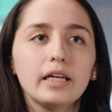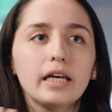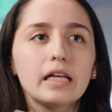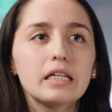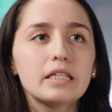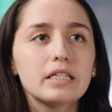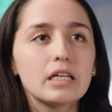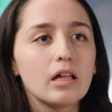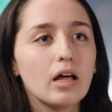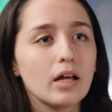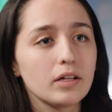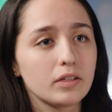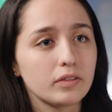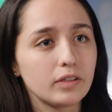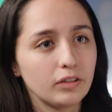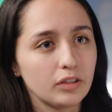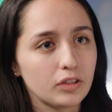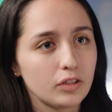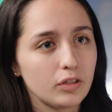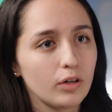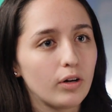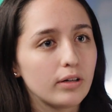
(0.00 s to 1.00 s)
can tell us
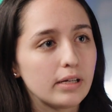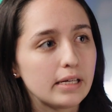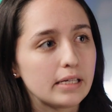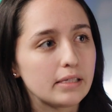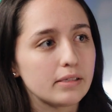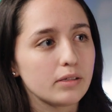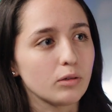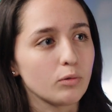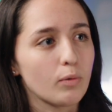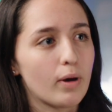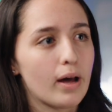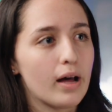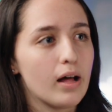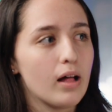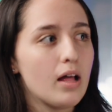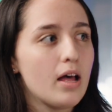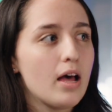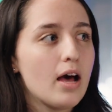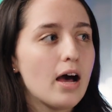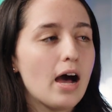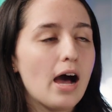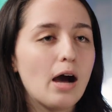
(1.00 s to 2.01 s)
their stories as well,
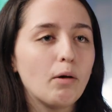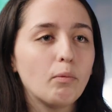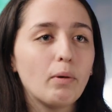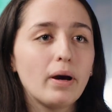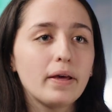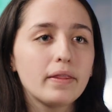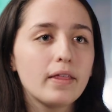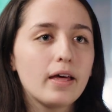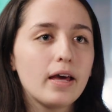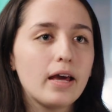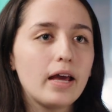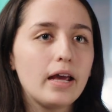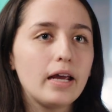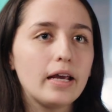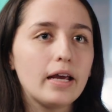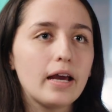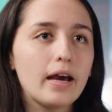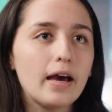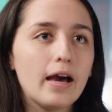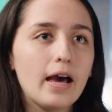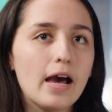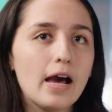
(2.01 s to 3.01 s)
why
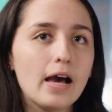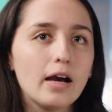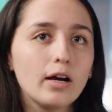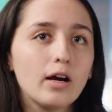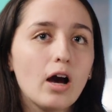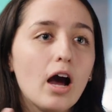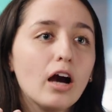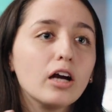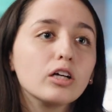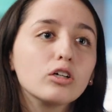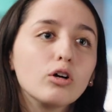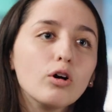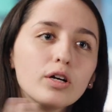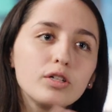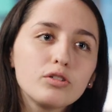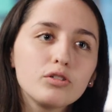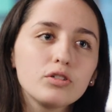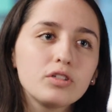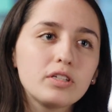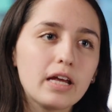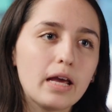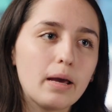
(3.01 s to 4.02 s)
they are going
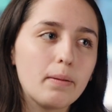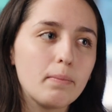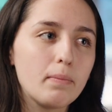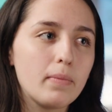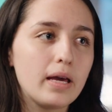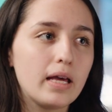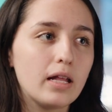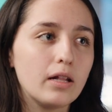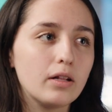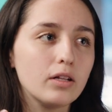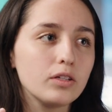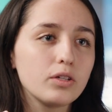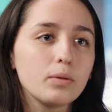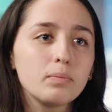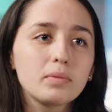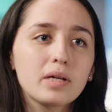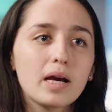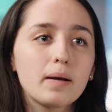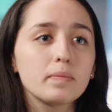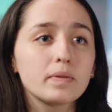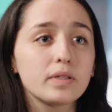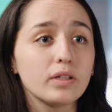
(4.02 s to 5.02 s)
to STEM and
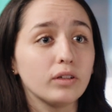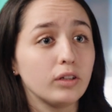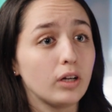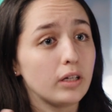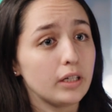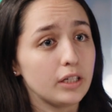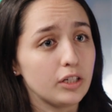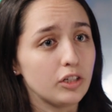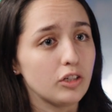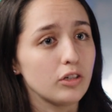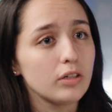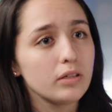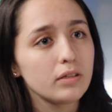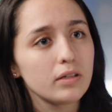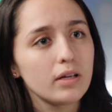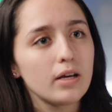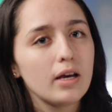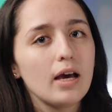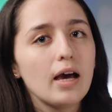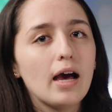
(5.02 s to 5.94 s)
sometimes their issues.